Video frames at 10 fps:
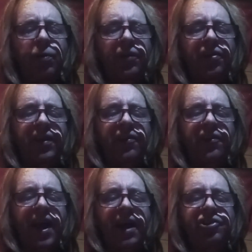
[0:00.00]
the
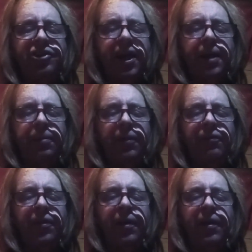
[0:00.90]
exact shape of
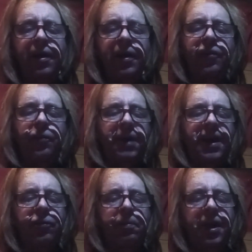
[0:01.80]
the
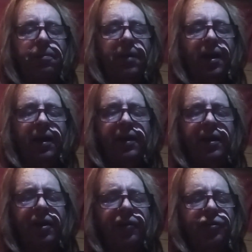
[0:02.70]
space made by
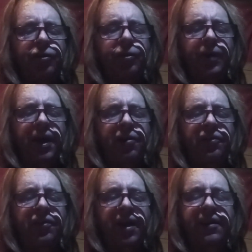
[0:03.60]
two
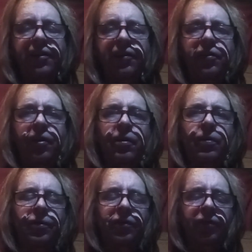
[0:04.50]
intersecting
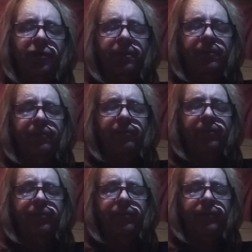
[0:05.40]
circles,
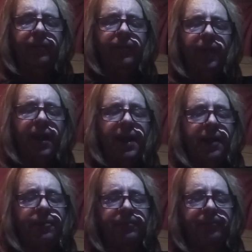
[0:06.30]
and
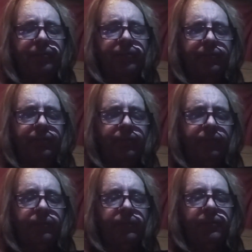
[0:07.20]

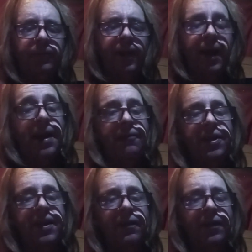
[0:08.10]
had
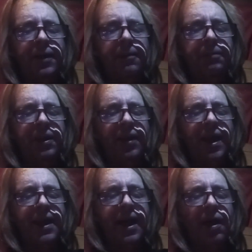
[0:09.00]
evidently been laid
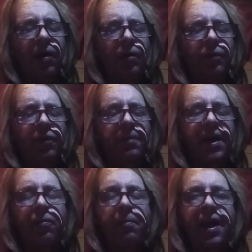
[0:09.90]
out with
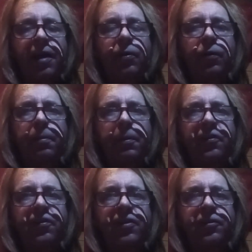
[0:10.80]
mathematical
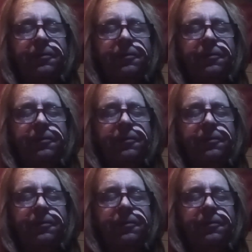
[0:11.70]
precision.